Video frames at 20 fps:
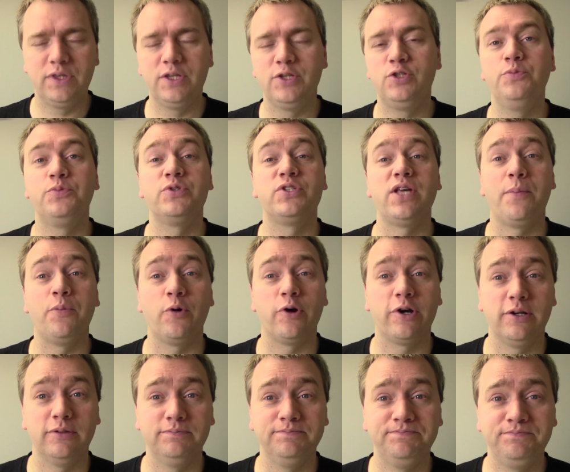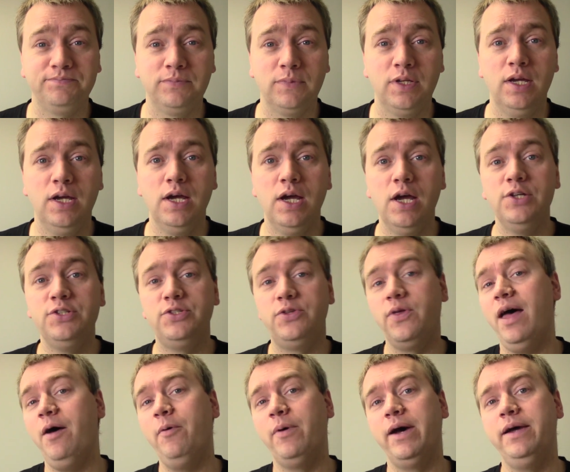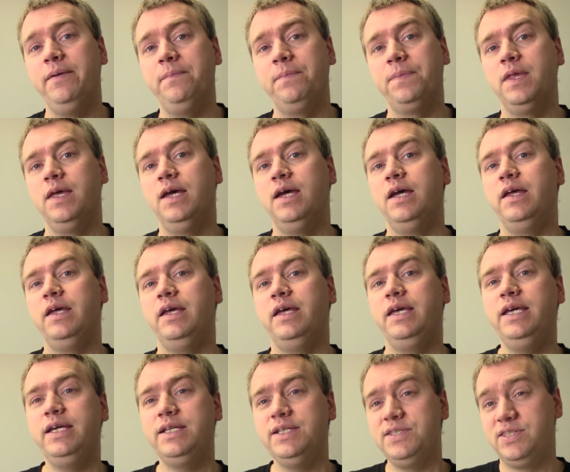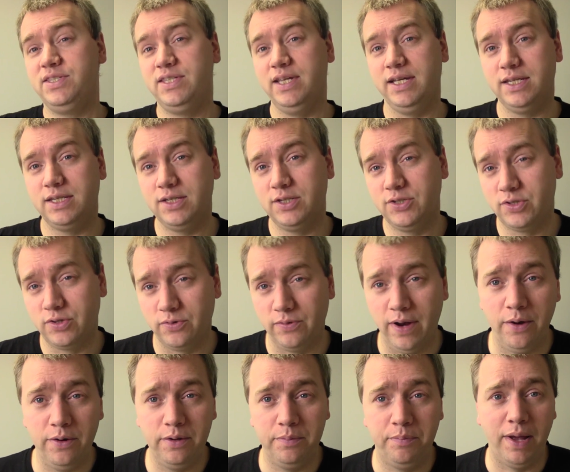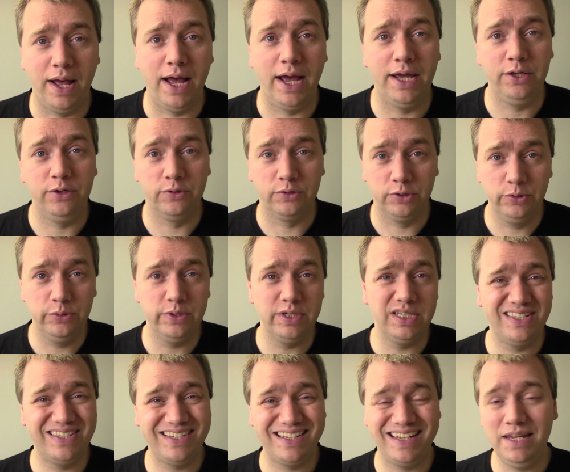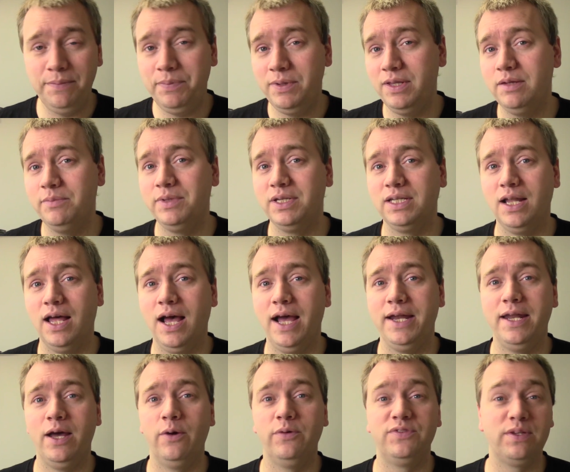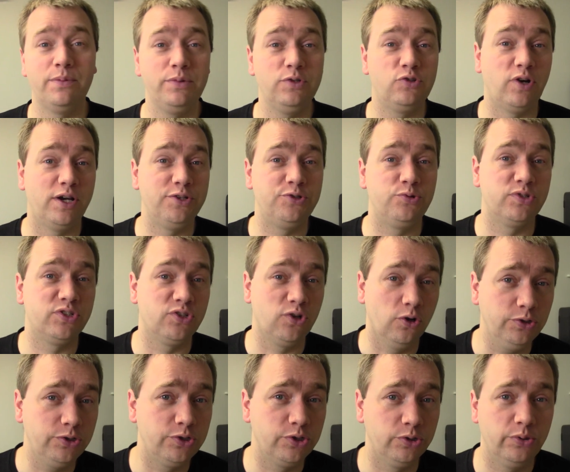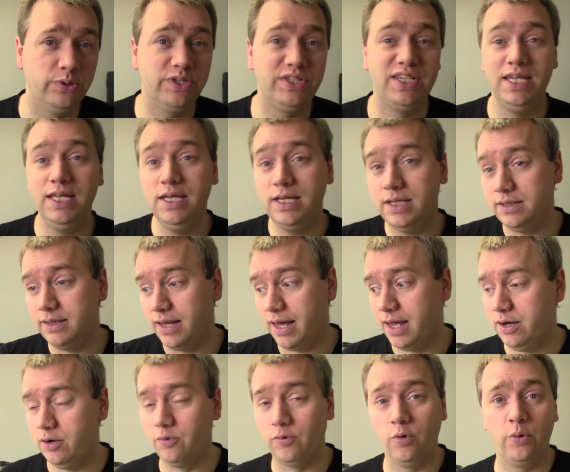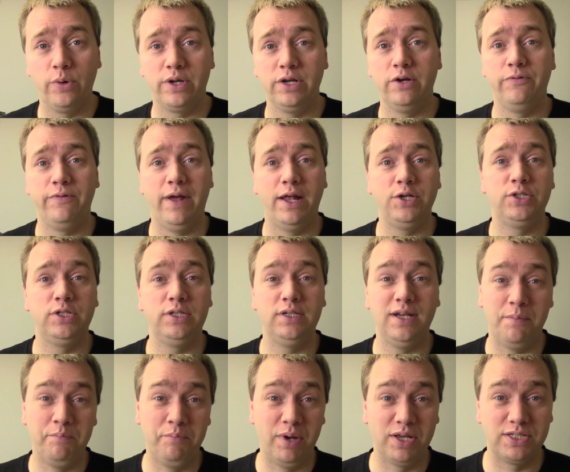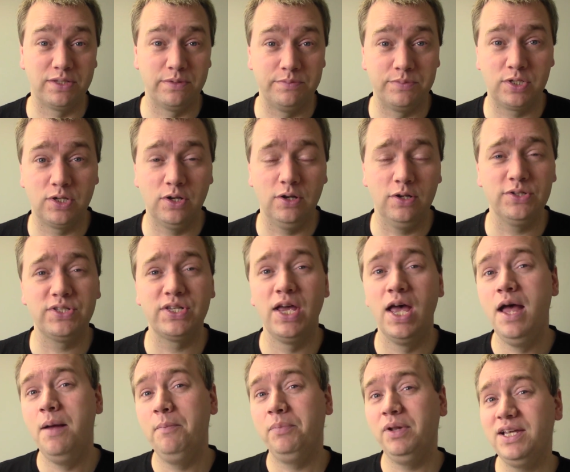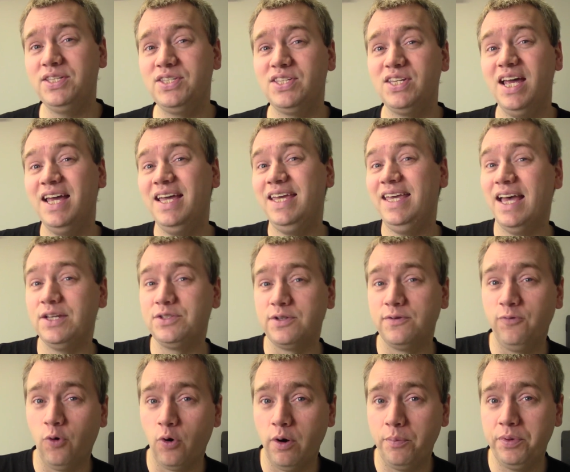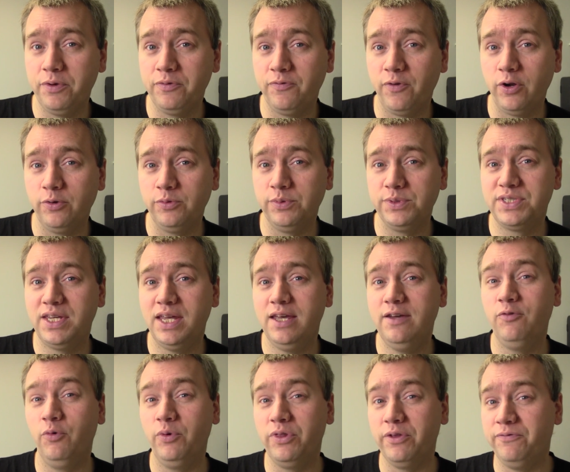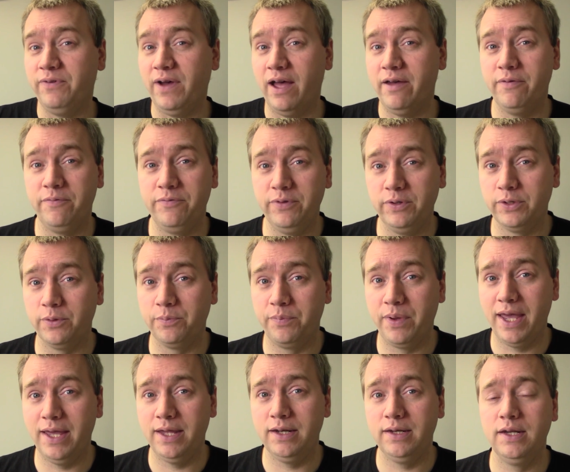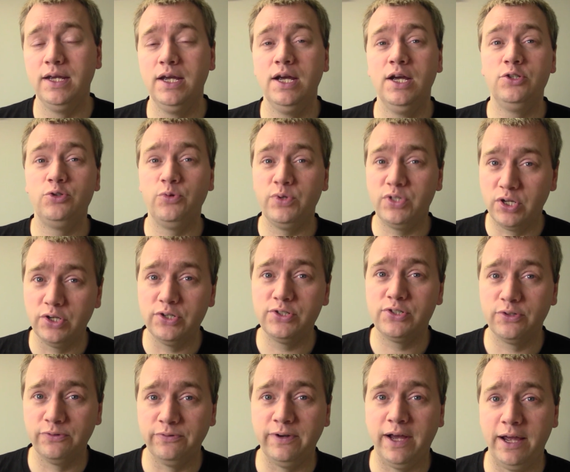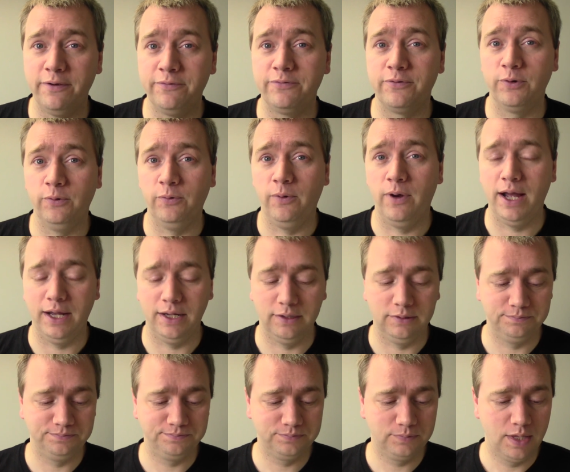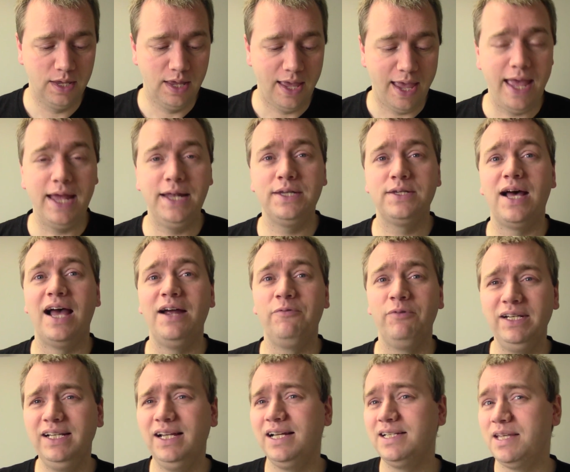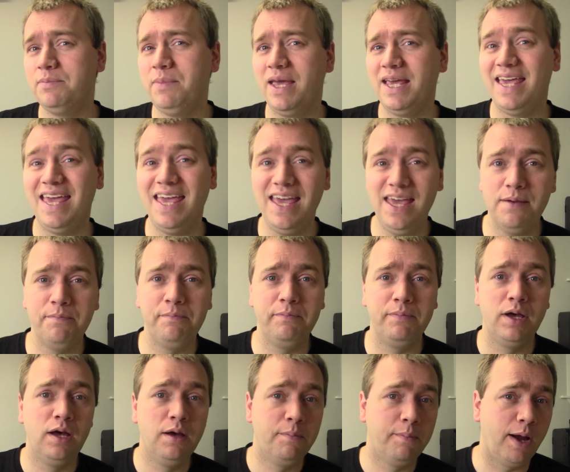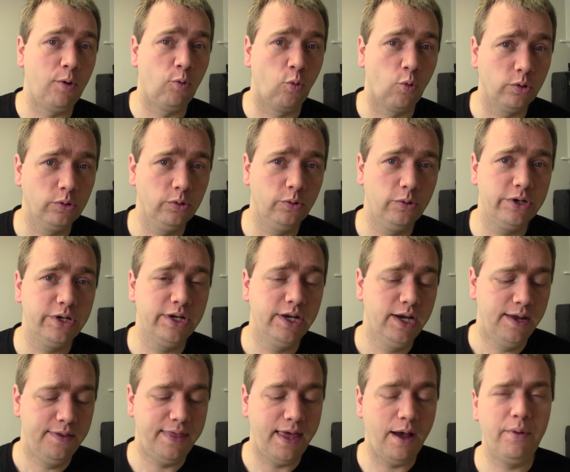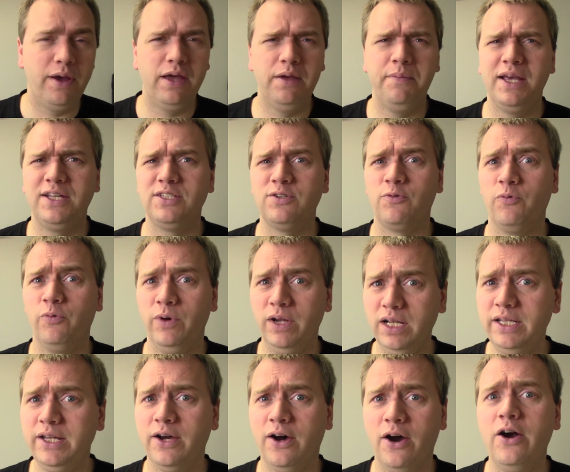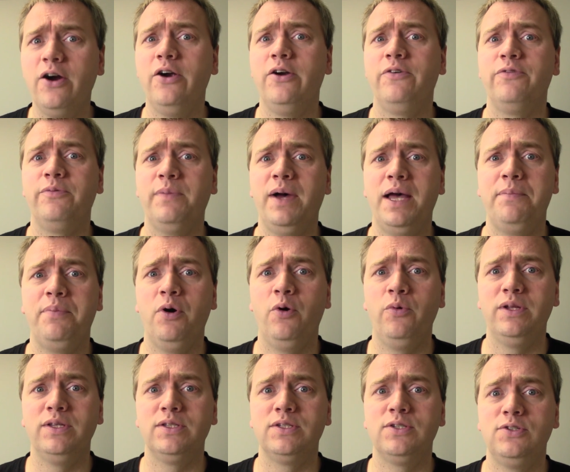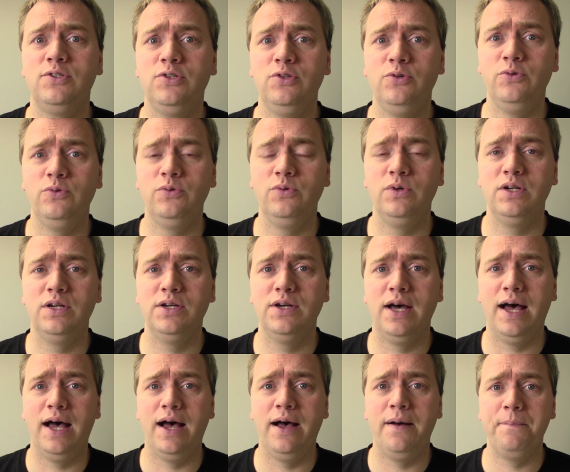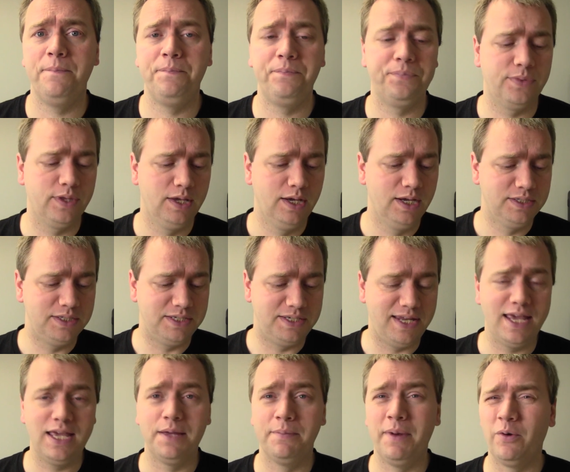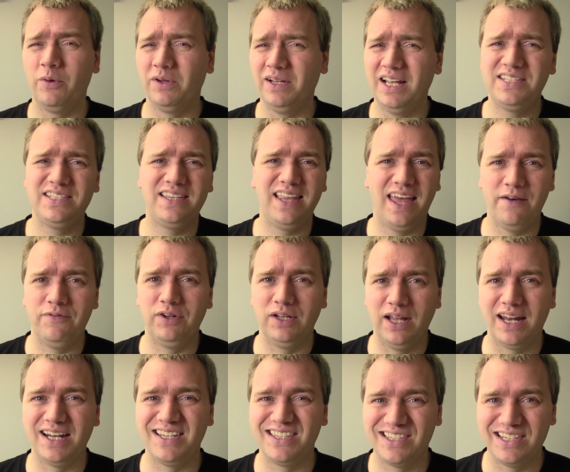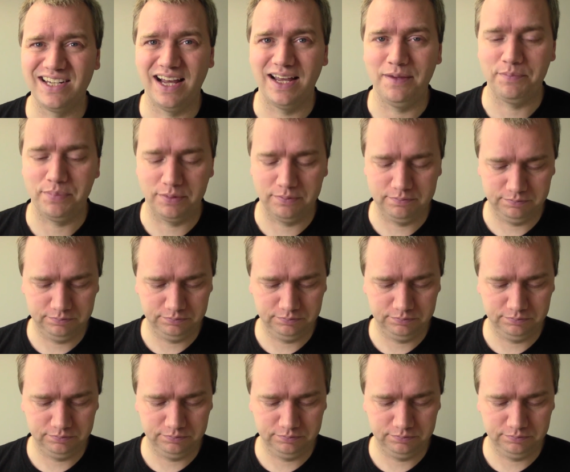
Super Cyborg. So that way, he can sit surrounded by your Ludas, keeping them in line. Now, if someone tries to assault your Ludas, he can then Heroic Intervention and bust some skulls. Plus, he has a 4-up invulnerable save with a 5-up Feel No Pain. So he's going to survive for a while. And I really like to make him my Warlord. That way it makes it really hard for my opponent to take him out unless they have a lot of snipe.